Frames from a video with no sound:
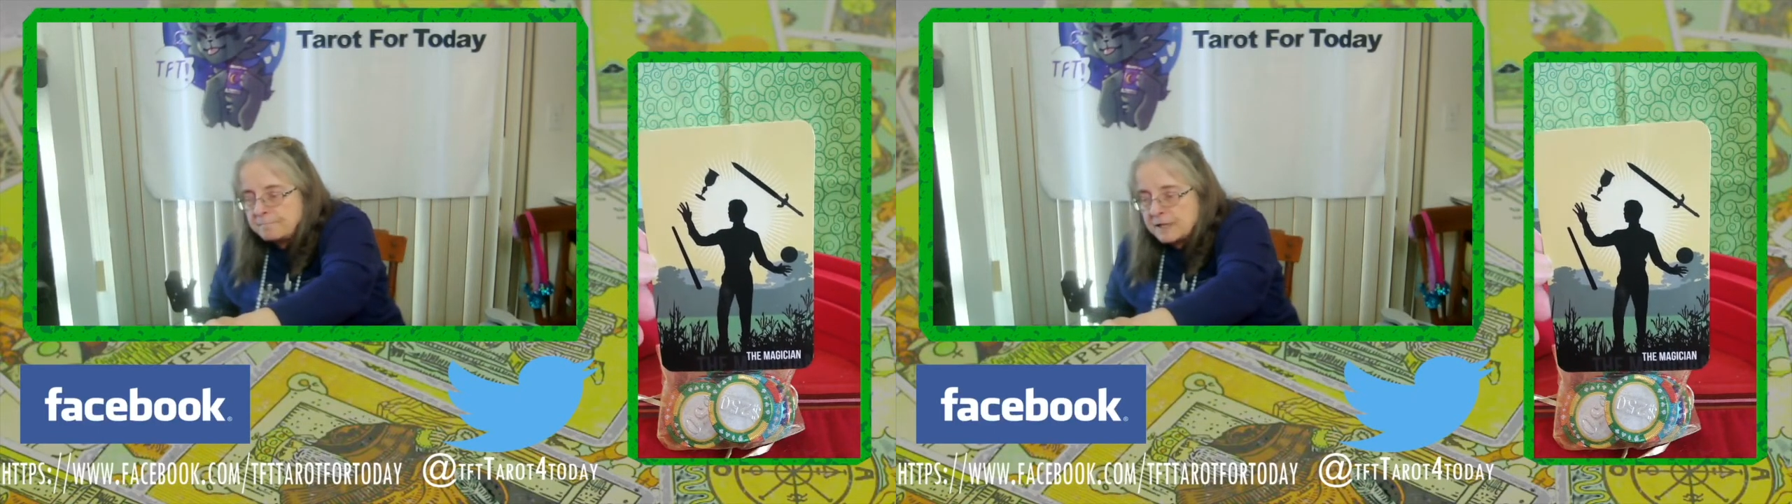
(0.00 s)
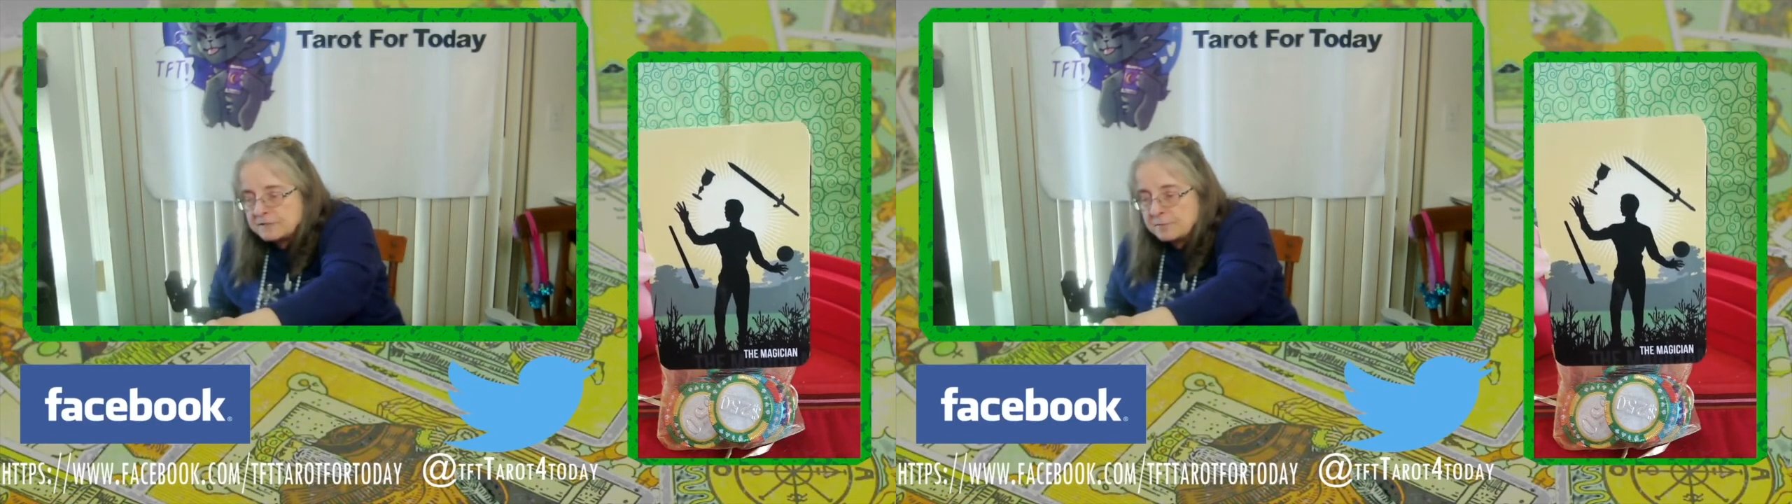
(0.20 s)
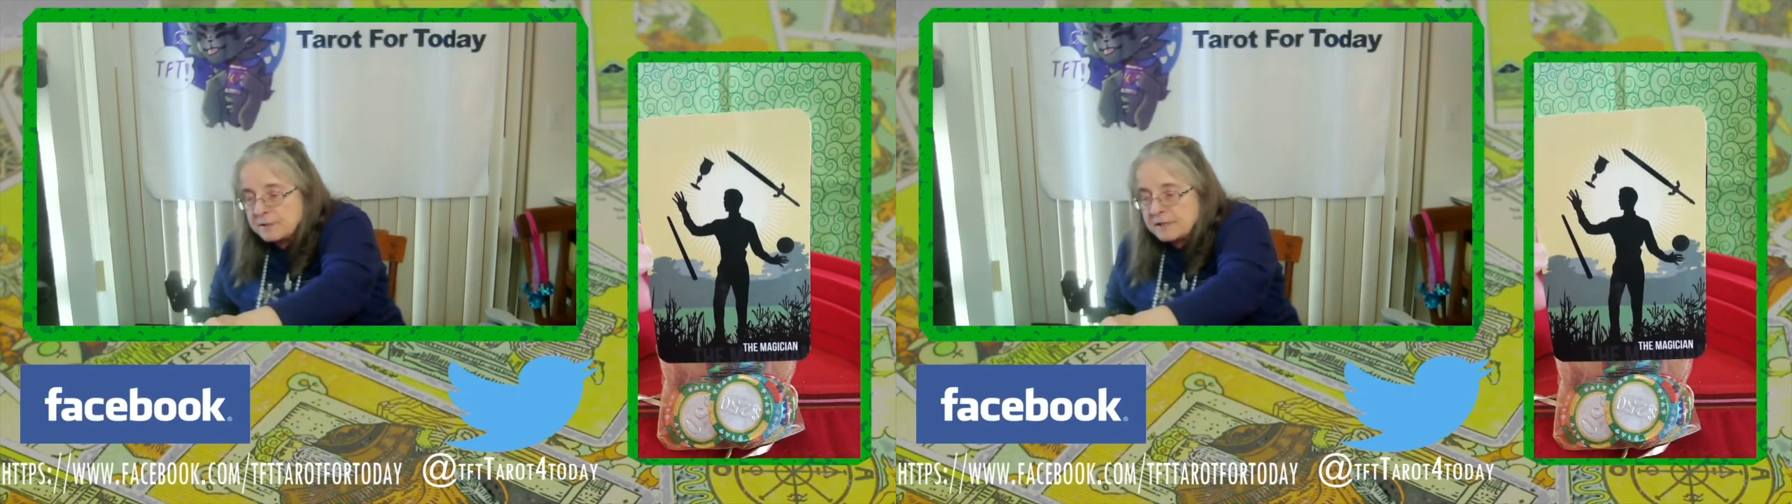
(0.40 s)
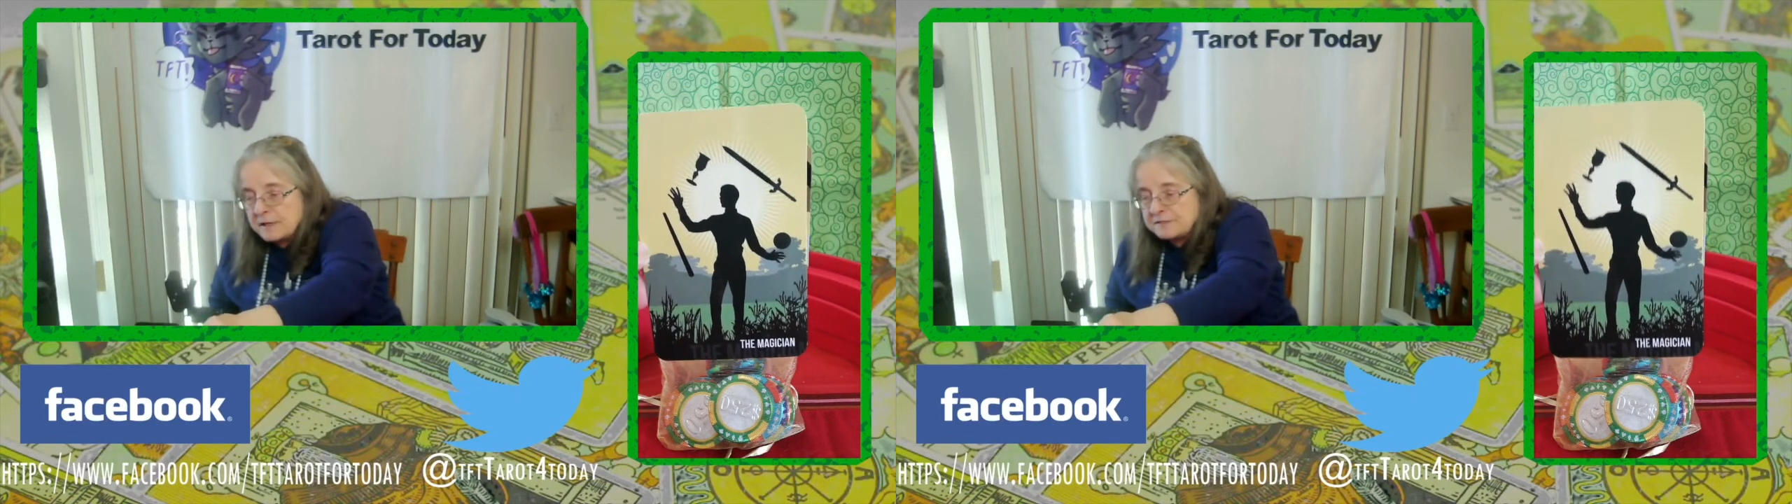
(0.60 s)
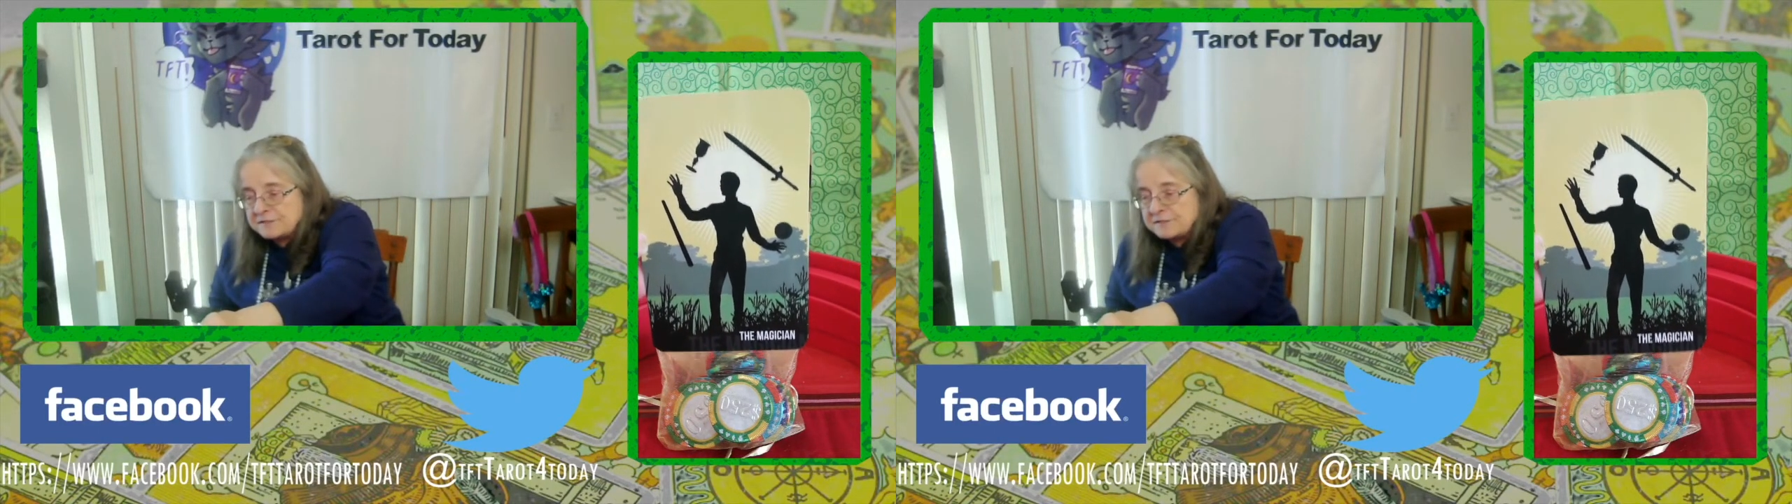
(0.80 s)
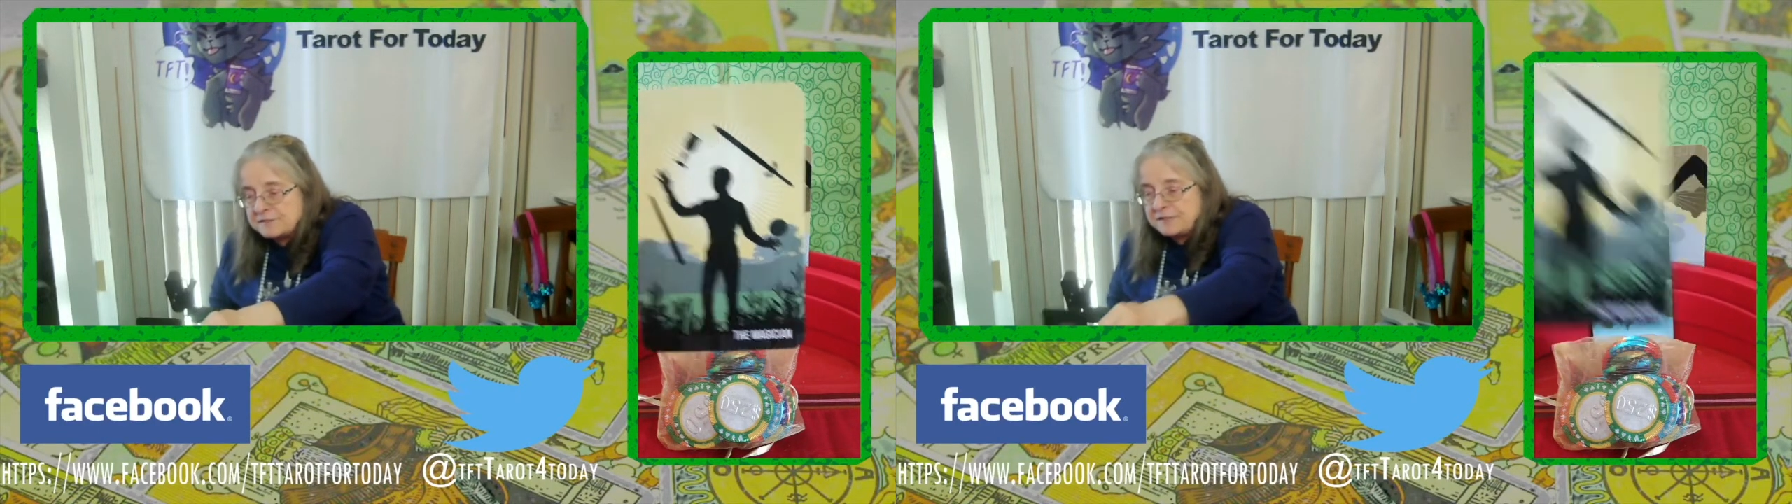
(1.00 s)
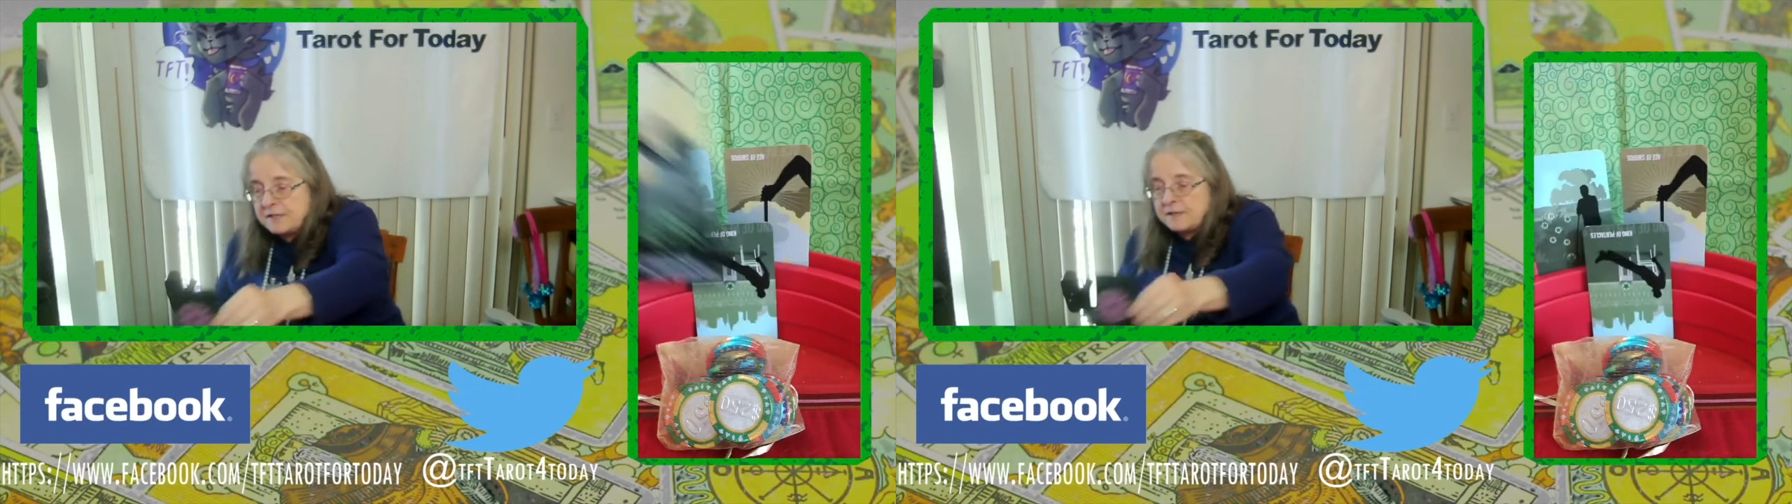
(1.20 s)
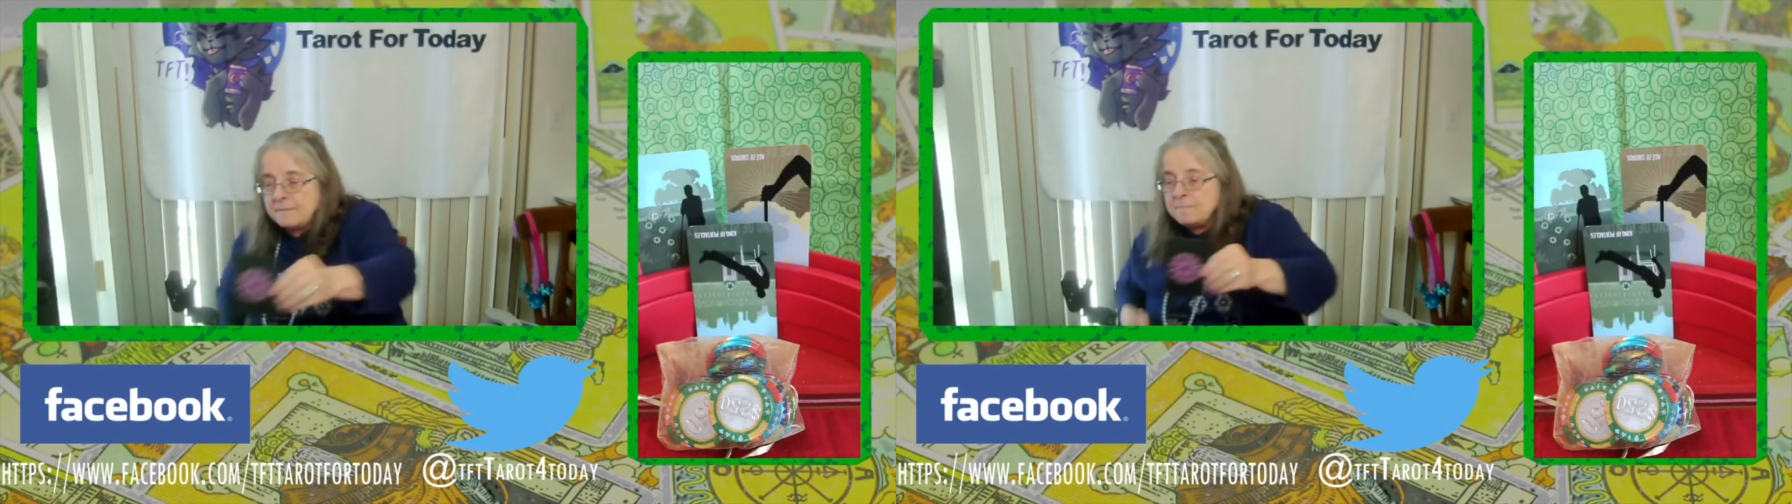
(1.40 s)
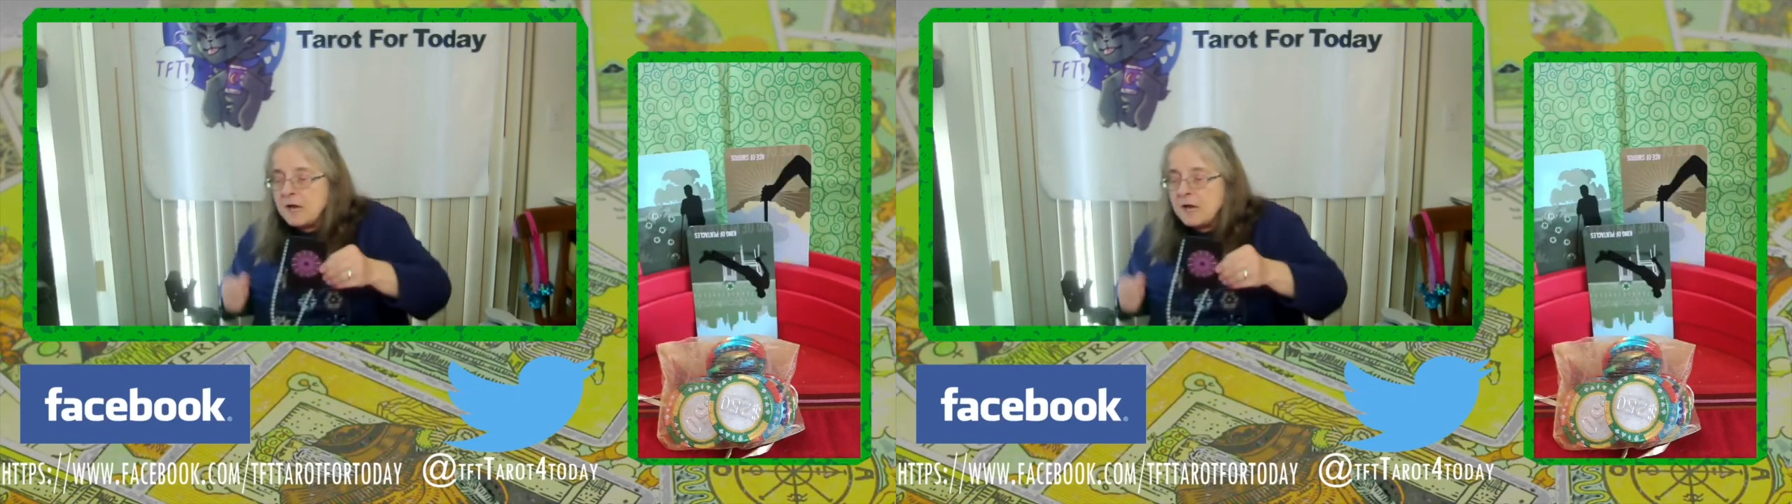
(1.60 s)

It's really nice to see